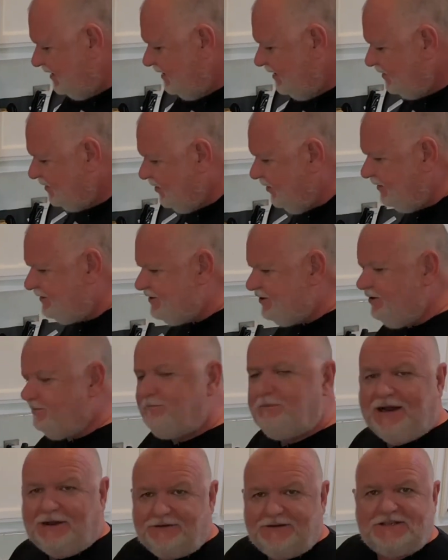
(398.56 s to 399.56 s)
cooked to
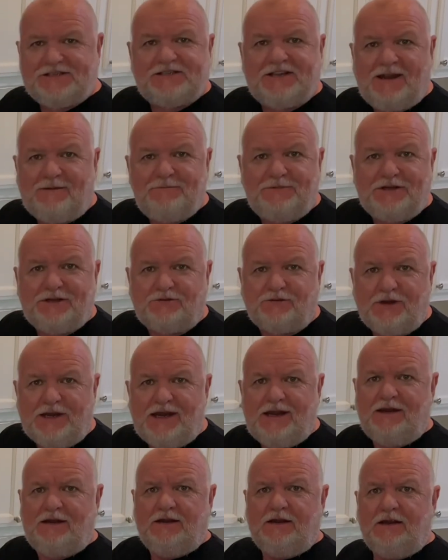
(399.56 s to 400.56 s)
about the same
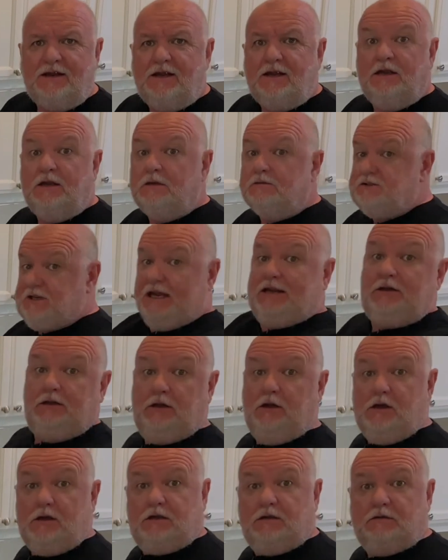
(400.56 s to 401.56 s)
degree. Take a look.